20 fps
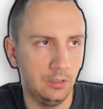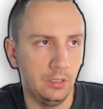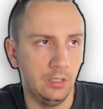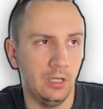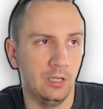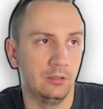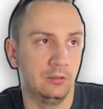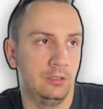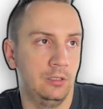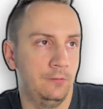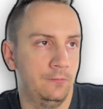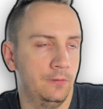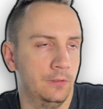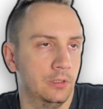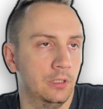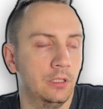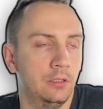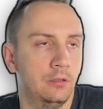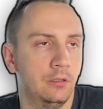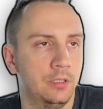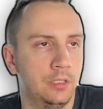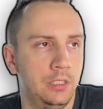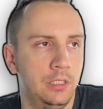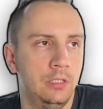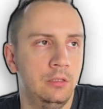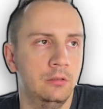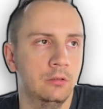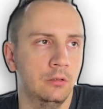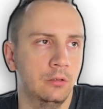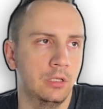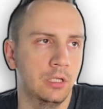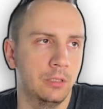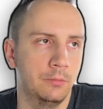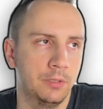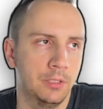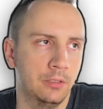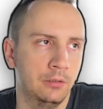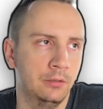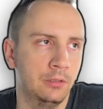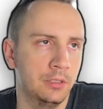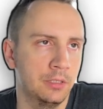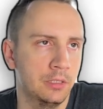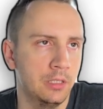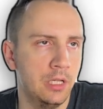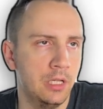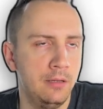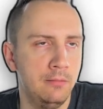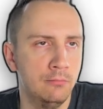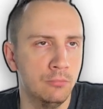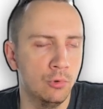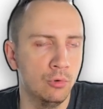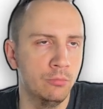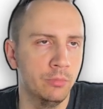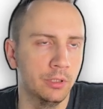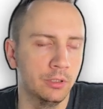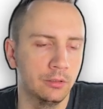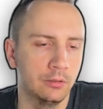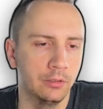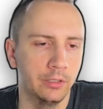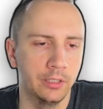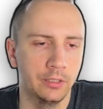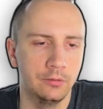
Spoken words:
And if another signal comes at the same moment,